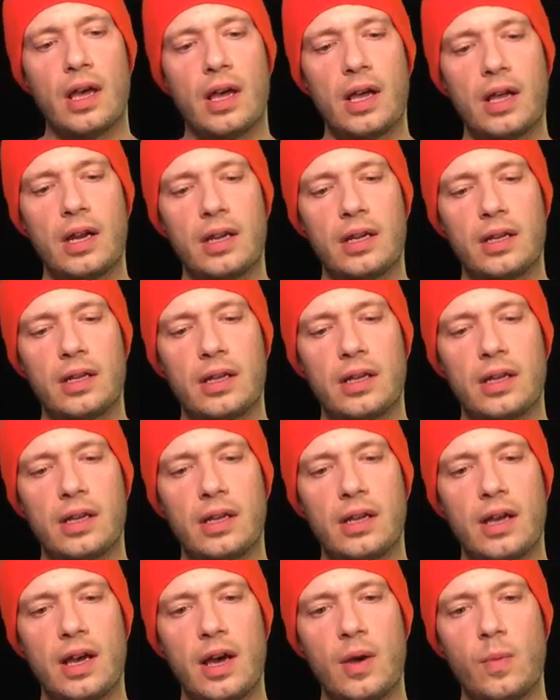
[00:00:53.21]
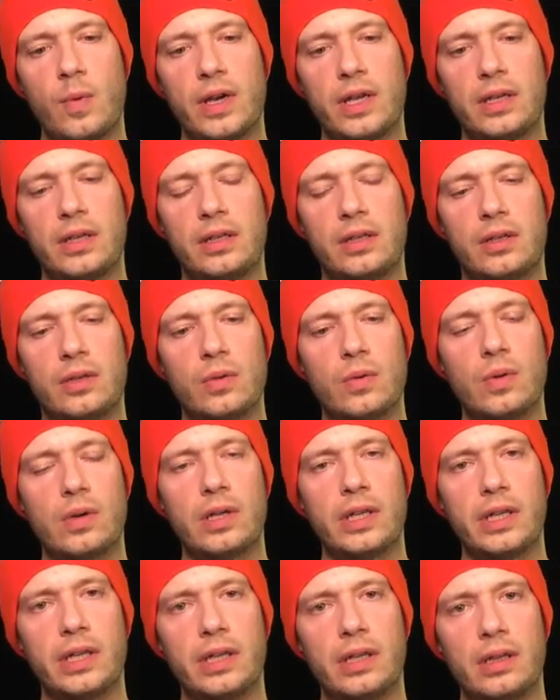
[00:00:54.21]
and uh, I went
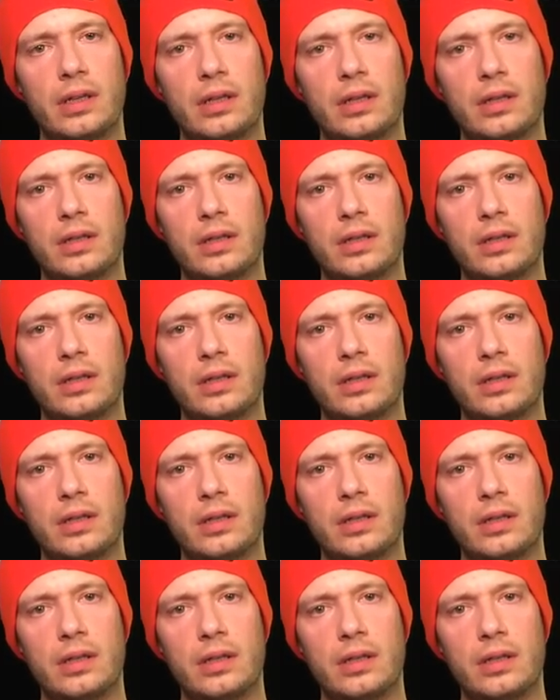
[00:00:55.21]
googling